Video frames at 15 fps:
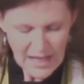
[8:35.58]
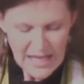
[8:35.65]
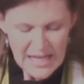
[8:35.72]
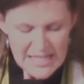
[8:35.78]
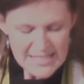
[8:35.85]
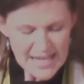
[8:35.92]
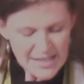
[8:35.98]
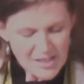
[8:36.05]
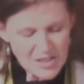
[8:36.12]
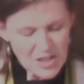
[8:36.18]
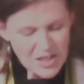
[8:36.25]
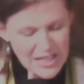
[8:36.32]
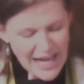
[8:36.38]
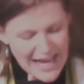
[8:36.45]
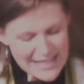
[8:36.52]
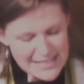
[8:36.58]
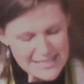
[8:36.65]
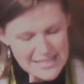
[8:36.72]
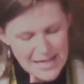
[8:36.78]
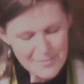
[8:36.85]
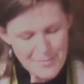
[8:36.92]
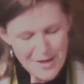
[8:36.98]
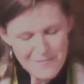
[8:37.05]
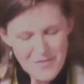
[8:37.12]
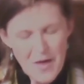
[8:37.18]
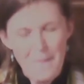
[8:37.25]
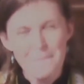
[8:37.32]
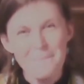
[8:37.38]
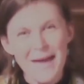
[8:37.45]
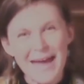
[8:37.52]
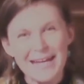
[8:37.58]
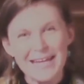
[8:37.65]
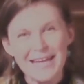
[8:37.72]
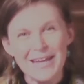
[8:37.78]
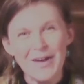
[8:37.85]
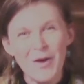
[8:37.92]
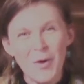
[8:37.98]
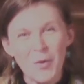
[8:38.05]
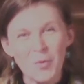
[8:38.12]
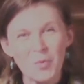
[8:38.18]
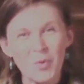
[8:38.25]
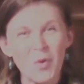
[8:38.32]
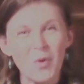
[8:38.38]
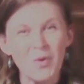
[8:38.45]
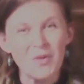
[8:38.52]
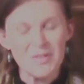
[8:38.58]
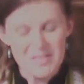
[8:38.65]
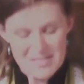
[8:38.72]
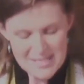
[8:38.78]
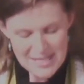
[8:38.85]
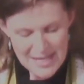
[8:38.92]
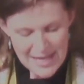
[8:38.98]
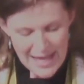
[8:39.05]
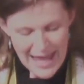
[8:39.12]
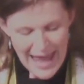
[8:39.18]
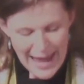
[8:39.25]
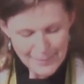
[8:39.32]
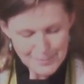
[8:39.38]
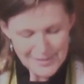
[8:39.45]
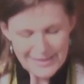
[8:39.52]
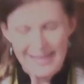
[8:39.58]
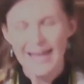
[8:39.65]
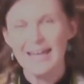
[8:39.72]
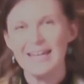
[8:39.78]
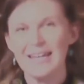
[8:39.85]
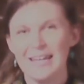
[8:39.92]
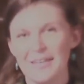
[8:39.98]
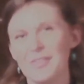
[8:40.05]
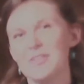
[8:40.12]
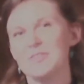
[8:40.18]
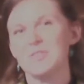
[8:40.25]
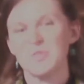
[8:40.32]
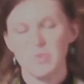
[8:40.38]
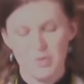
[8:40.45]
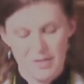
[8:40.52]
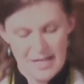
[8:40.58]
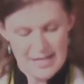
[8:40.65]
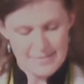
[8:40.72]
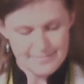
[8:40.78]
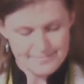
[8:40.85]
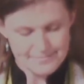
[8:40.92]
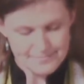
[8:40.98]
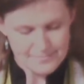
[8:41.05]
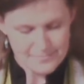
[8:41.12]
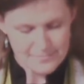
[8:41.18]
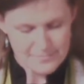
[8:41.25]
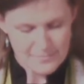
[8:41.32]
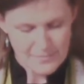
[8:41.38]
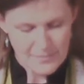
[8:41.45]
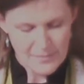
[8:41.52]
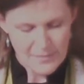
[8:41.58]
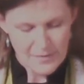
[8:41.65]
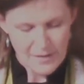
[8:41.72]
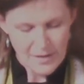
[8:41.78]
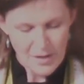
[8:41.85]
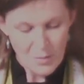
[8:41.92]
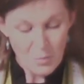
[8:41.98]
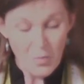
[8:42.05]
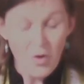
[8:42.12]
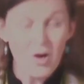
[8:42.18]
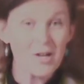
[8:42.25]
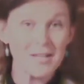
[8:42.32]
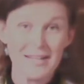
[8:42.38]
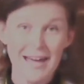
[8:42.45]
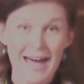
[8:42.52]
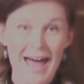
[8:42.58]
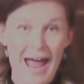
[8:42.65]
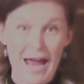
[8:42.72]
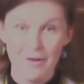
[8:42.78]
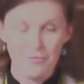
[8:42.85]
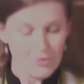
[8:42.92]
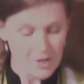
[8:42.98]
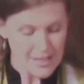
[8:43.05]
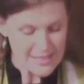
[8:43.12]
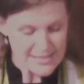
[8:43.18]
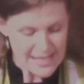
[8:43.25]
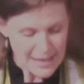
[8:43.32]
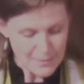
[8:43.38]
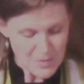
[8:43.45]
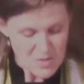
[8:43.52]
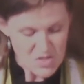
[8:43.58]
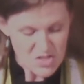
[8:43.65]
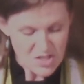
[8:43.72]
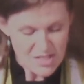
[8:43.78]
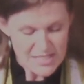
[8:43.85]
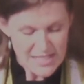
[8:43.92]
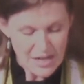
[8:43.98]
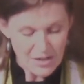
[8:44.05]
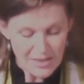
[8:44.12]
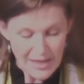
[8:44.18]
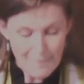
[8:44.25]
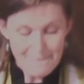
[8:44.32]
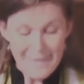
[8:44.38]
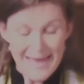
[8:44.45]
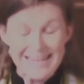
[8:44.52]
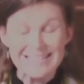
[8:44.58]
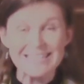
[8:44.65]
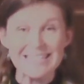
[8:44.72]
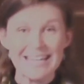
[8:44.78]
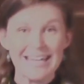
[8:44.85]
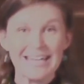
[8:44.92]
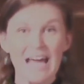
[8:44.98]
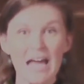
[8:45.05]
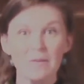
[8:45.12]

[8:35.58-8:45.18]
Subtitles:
Take a look at some of the many roles at play in the story. Mordecai, for example, starts out lamenting and